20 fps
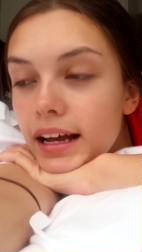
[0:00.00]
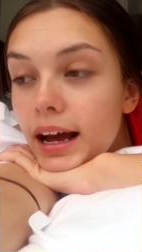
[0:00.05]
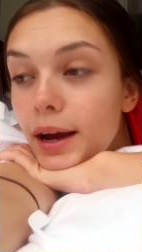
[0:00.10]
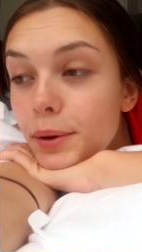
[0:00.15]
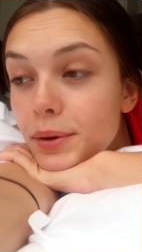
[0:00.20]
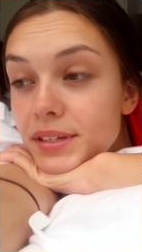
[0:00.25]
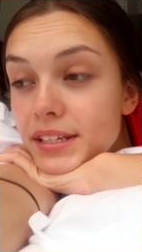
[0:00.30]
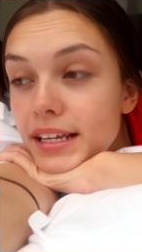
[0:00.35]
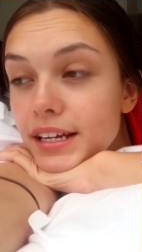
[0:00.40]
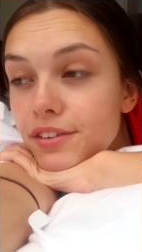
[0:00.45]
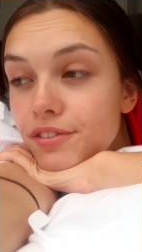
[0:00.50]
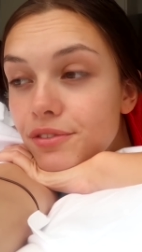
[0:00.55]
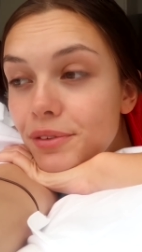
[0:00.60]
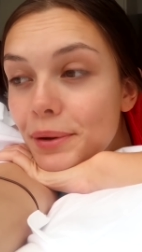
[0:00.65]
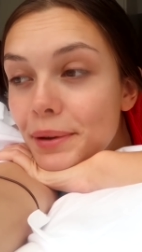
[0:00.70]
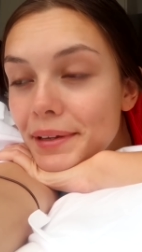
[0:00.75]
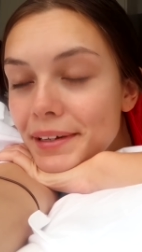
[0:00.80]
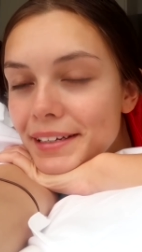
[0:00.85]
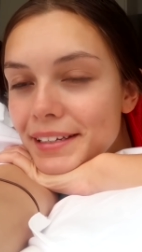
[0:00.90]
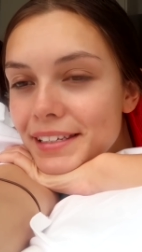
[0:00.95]
I was like
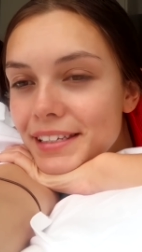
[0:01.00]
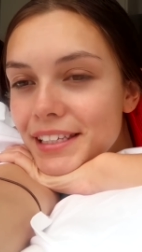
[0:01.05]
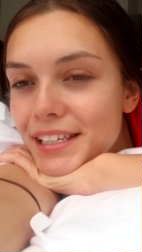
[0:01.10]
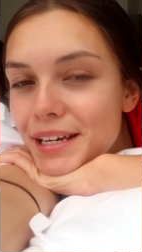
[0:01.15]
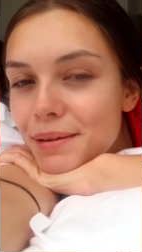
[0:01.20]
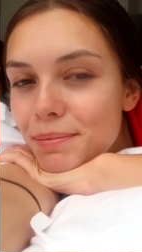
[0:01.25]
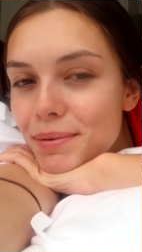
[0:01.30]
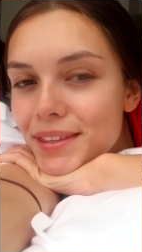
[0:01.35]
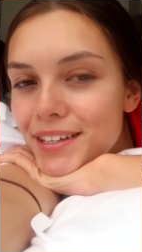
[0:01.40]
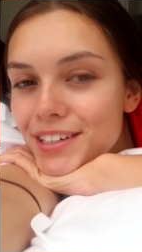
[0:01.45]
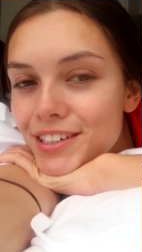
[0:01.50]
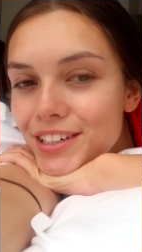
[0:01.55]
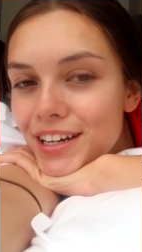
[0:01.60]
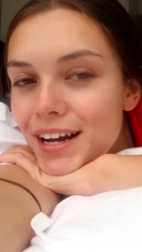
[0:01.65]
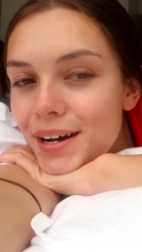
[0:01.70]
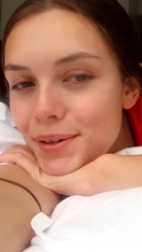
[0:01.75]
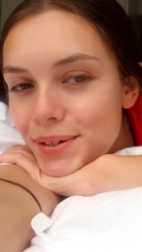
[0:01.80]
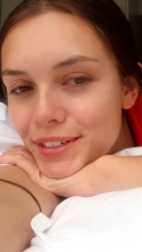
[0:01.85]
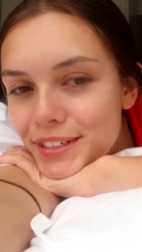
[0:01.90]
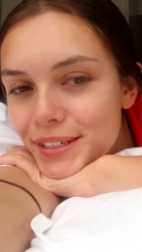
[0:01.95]
falling asleep in the
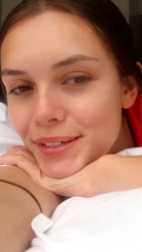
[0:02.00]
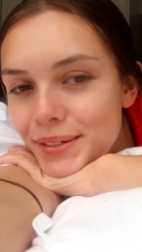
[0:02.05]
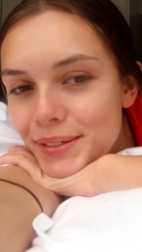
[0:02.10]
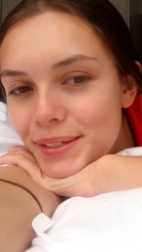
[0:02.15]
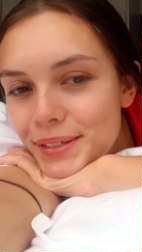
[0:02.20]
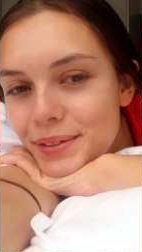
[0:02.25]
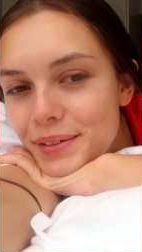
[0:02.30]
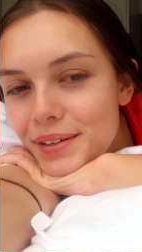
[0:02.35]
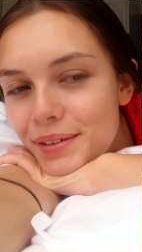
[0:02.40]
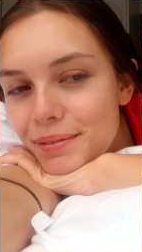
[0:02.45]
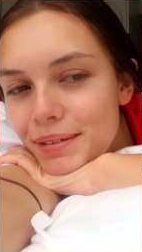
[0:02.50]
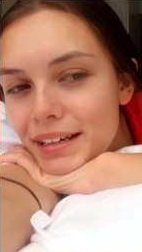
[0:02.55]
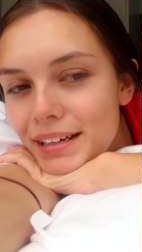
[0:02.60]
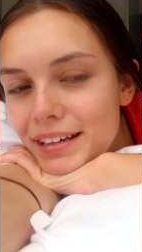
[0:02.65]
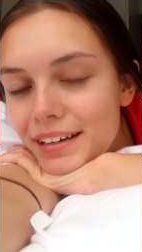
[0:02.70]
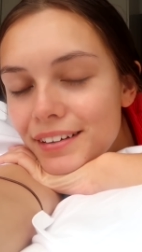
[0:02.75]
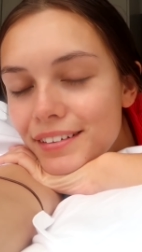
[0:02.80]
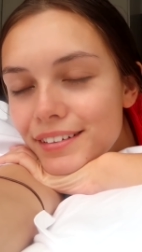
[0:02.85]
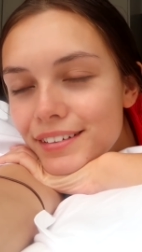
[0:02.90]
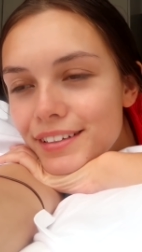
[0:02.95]
chair. She was doing my
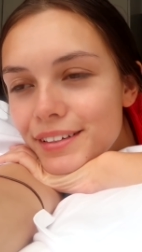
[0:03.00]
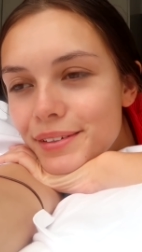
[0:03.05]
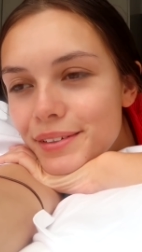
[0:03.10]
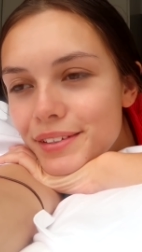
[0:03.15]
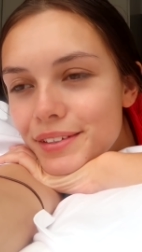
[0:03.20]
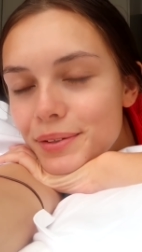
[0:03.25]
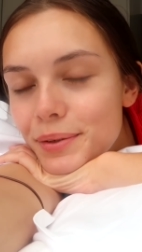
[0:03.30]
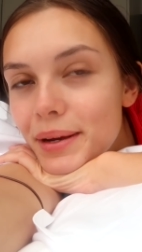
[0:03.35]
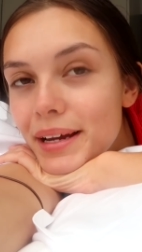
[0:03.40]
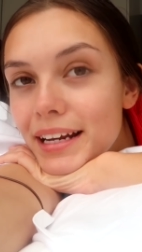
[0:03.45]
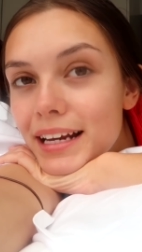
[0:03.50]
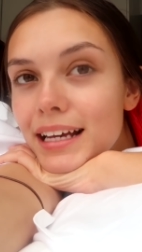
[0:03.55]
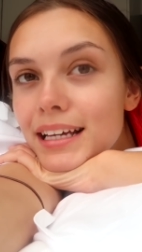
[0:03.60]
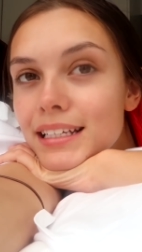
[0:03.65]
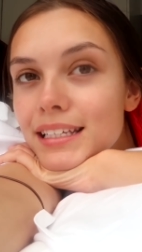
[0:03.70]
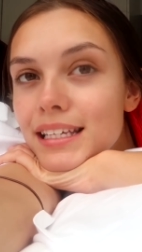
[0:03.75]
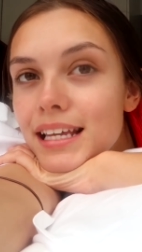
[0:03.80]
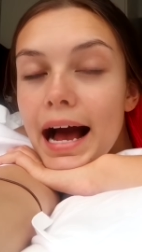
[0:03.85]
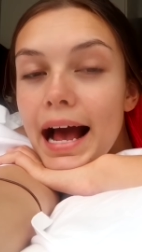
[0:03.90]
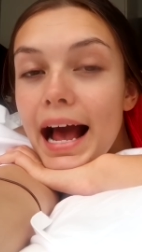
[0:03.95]
nails. It was quite
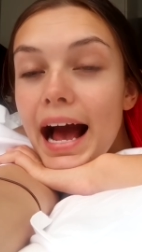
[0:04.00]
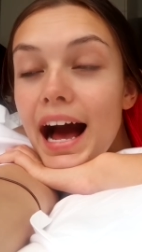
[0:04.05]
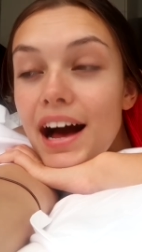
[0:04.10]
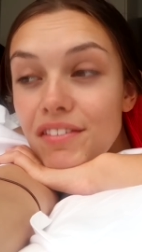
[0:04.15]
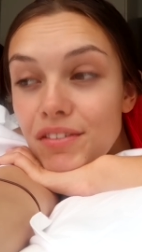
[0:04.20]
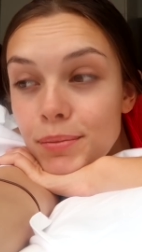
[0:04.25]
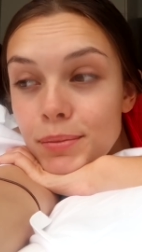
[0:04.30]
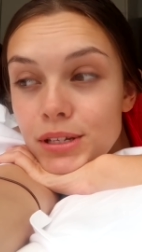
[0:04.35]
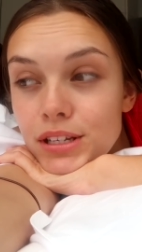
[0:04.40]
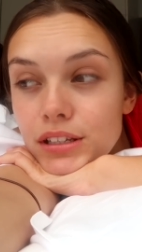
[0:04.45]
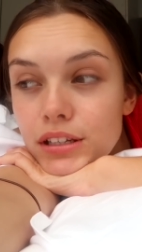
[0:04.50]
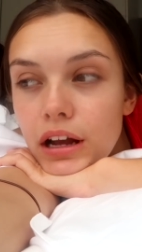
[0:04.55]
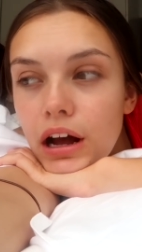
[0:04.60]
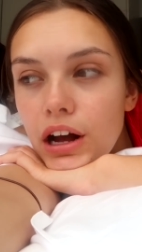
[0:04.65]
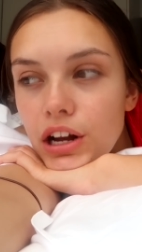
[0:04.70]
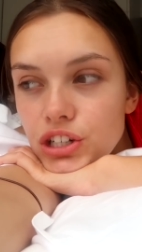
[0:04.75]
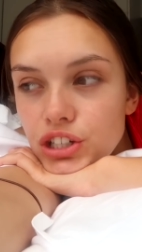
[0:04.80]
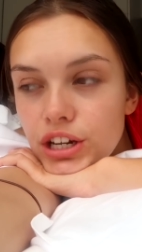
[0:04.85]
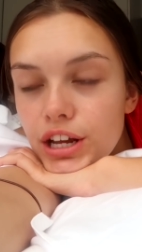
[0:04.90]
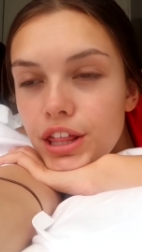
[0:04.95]
nice. I have a
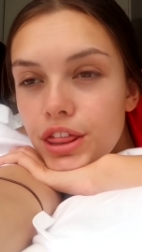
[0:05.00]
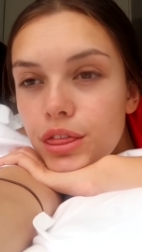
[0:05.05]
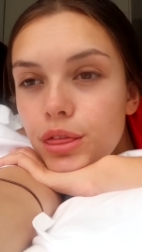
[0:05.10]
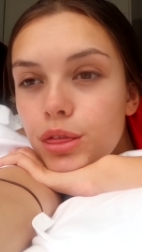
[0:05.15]
massage at